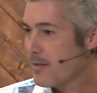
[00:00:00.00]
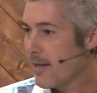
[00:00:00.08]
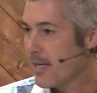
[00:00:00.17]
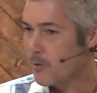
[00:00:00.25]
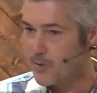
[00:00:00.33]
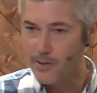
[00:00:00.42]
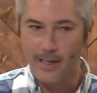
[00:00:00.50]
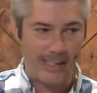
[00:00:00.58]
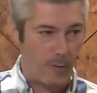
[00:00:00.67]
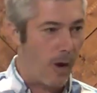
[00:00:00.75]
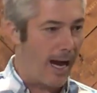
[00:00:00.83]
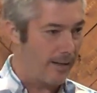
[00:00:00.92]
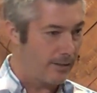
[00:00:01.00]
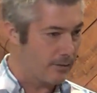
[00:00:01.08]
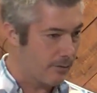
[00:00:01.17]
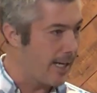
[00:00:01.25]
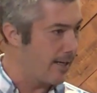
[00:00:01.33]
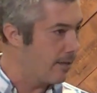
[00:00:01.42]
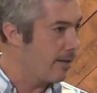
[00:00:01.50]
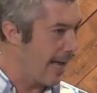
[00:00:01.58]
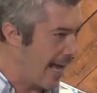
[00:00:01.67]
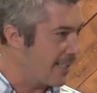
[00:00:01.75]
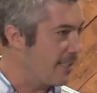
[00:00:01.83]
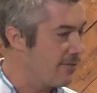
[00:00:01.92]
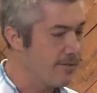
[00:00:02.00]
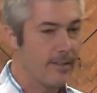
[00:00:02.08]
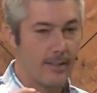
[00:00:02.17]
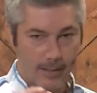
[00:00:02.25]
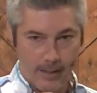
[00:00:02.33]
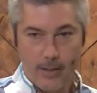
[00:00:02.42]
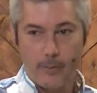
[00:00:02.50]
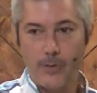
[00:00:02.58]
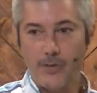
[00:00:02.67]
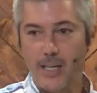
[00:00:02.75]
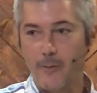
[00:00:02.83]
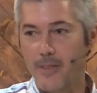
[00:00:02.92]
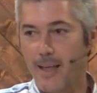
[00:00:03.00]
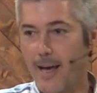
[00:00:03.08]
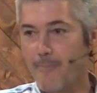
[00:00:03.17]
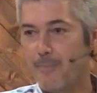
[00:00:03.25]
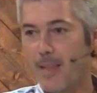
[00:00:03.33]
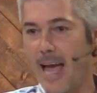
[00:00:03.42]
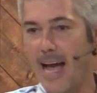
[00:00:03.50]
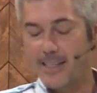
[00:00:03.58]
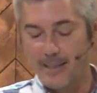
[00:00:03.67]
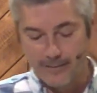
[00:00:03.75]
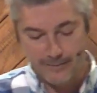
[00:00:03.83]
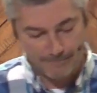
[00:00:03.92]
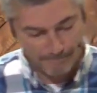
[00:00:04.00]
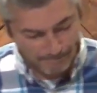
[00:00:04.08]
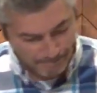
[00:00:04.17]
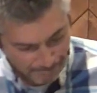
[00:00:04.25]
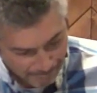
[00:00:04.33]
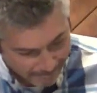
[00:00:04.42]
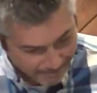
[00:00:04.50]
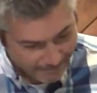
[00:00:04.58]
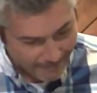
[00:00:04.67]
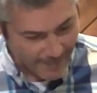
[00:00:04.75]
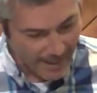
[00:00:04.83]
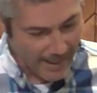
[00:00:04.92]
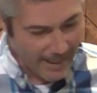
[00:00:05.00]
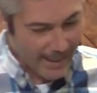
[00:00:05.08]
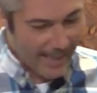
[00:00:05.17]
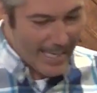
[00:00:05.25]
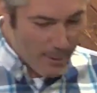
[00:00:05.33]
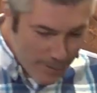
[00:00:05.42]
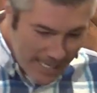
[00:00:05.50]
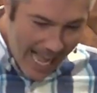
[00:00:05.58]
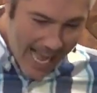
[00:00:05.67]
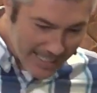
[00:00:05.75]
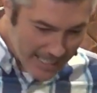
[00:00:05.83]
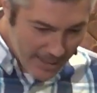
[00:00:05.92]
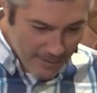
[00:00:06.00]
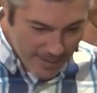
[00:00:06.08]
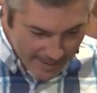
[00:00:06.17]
he was slightly wild, right? Active? We'll stick with that. Active. He was active as a